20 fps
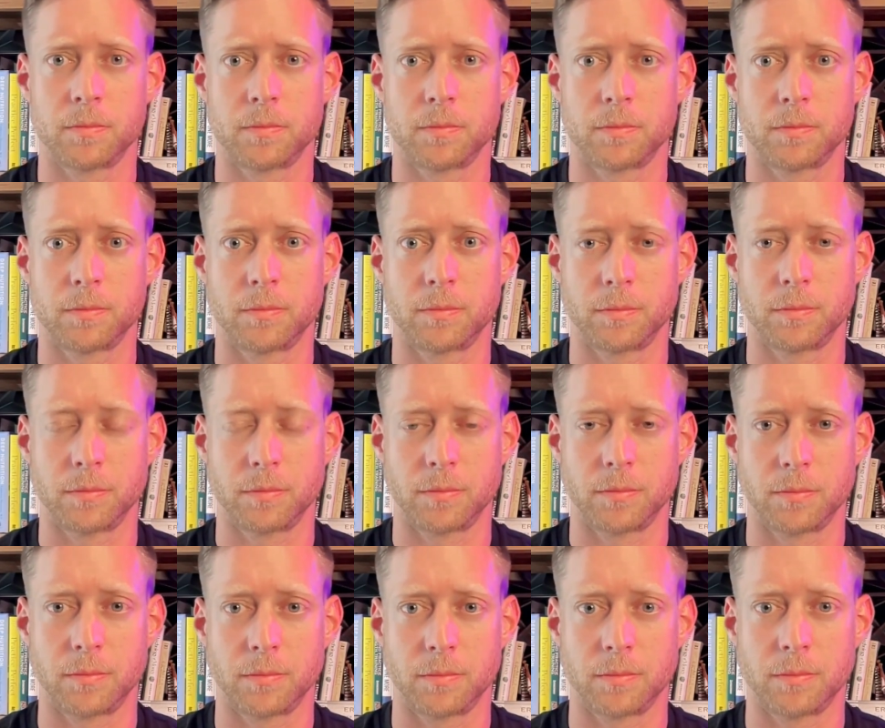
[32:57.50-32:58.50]

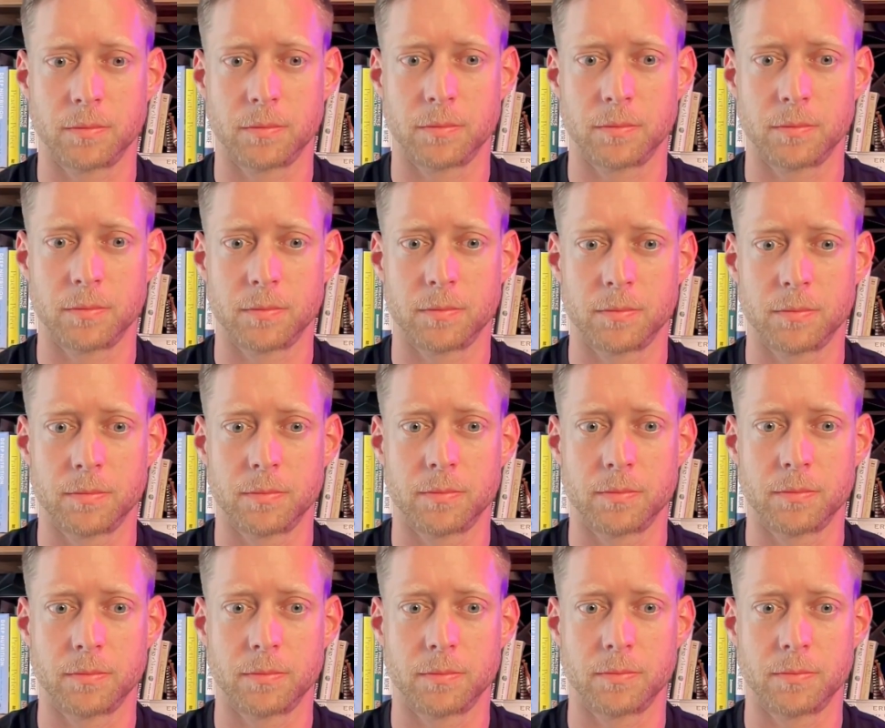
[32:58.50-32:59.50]

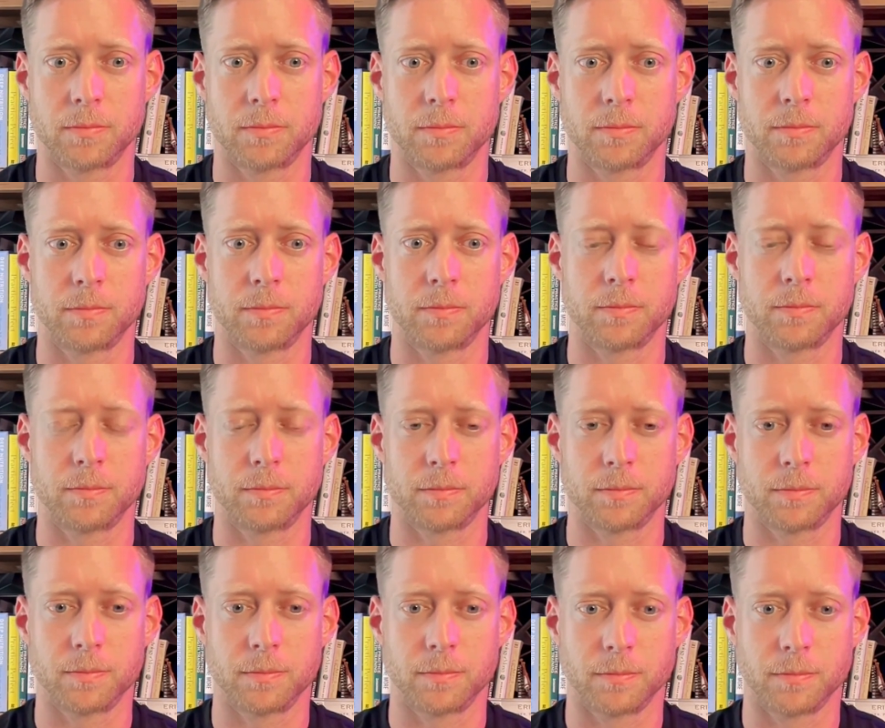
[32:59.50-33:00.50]

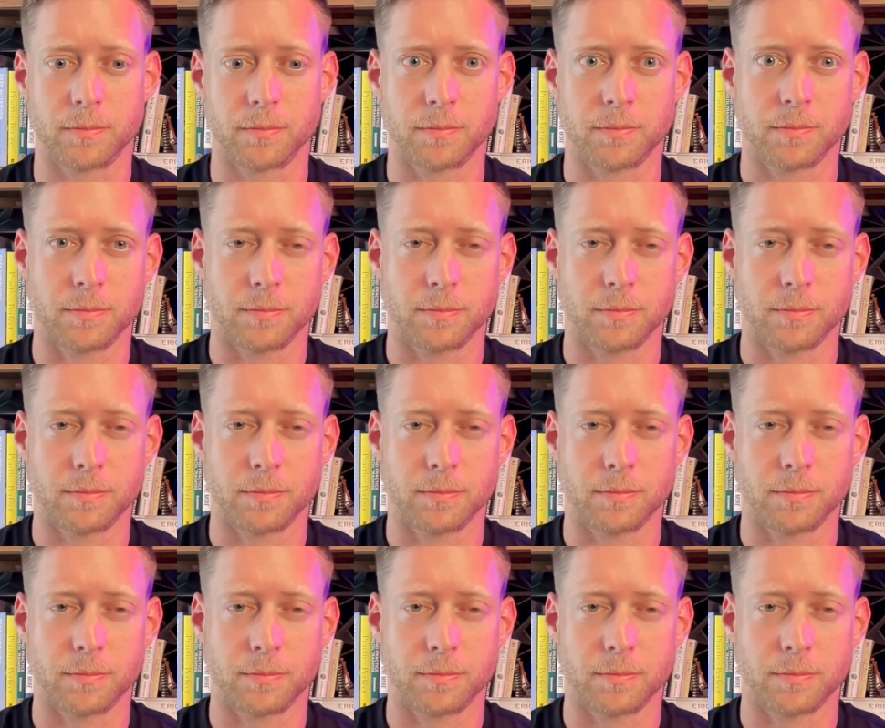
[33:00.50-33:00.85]
No words are spoken by the person on screen.